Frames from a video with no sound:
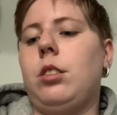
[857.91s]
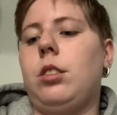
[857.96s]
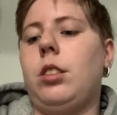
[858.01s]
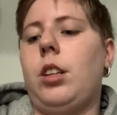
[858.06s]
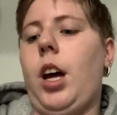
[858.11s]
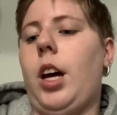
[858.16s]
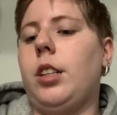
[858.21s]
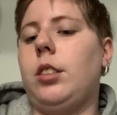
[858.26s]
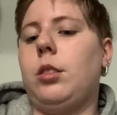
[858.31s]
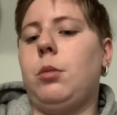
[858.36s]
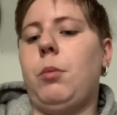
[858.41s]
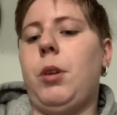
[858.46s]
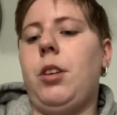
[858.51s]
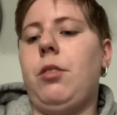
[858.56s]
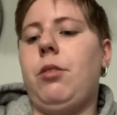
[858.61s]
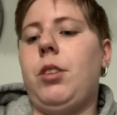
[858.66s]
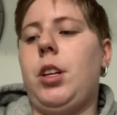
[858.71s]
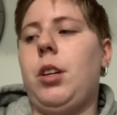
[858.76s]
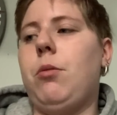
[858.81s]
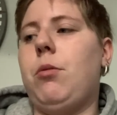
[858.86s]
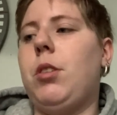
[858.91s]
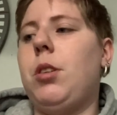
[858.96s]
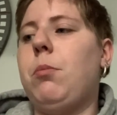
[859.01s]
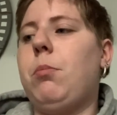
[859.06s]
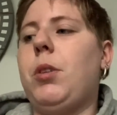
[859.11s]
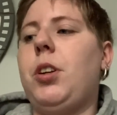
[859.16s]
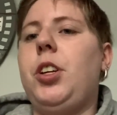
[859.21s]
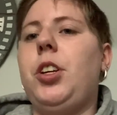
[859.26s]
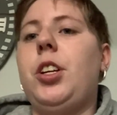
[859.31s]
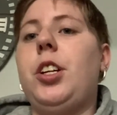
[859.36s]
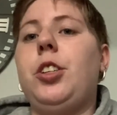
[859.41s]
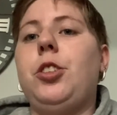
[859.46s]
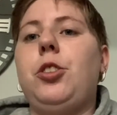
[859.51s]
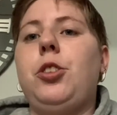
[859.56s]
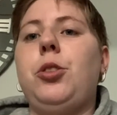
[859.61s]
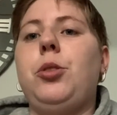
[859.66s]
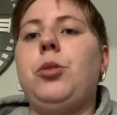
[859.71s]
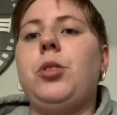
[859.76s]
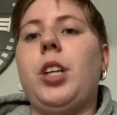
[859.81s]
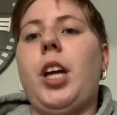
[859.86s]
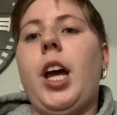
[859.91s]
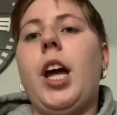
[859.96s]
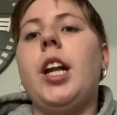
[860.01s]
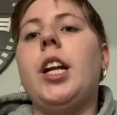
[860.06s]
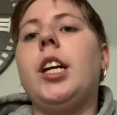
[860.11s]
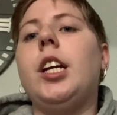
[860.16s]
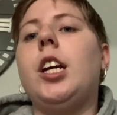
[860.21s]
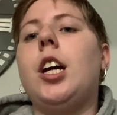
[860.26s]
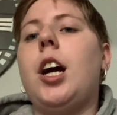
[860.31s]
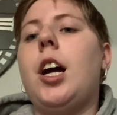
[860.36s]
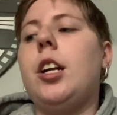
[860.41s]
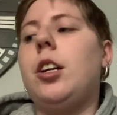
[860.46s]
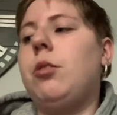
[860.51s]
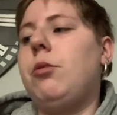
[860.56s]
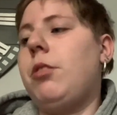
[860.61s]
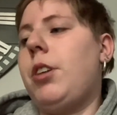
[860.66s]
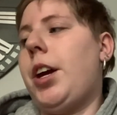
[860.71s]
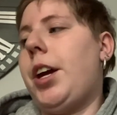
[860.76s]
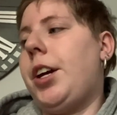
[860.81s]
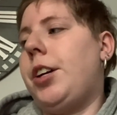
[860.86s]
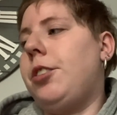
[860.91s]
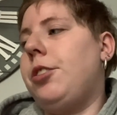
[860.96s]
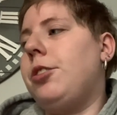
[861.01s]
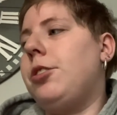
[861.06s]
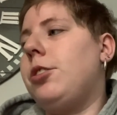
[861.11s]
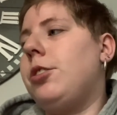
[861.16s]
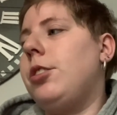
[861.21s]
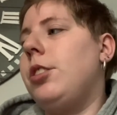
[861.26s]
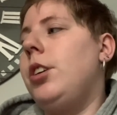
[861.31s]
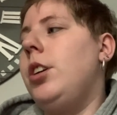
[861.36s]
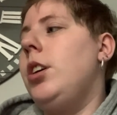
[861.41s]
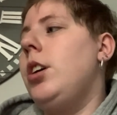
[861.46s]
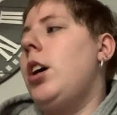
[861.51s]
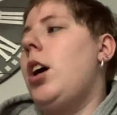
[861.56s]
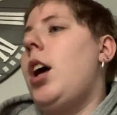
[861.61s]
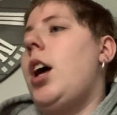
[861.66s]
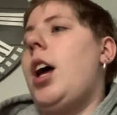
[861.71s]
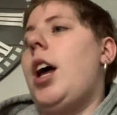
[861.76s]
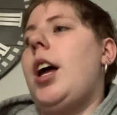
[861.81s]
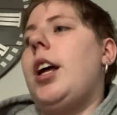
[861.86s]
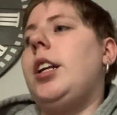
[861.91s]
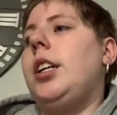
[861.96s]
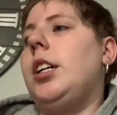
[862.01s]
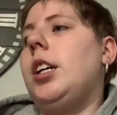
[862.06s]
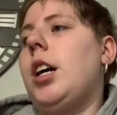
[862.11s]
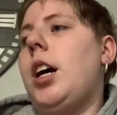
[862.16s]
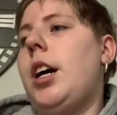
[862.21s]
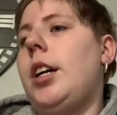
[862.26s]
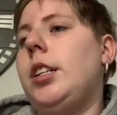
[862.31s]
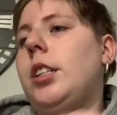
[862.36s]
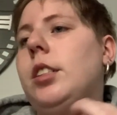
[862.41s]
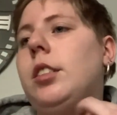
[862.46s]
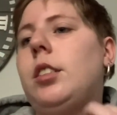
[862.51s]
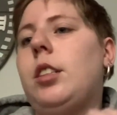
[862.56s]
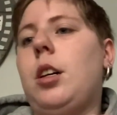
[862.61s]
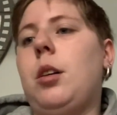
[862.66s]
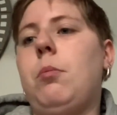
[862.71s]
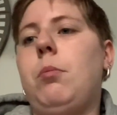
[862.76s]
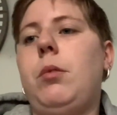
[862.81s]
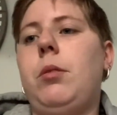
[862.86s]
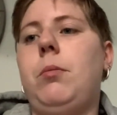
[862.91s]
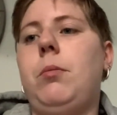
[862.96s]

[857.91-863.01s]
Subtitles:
that's my favorite, but you can choose any kind of ranch, any kind of sub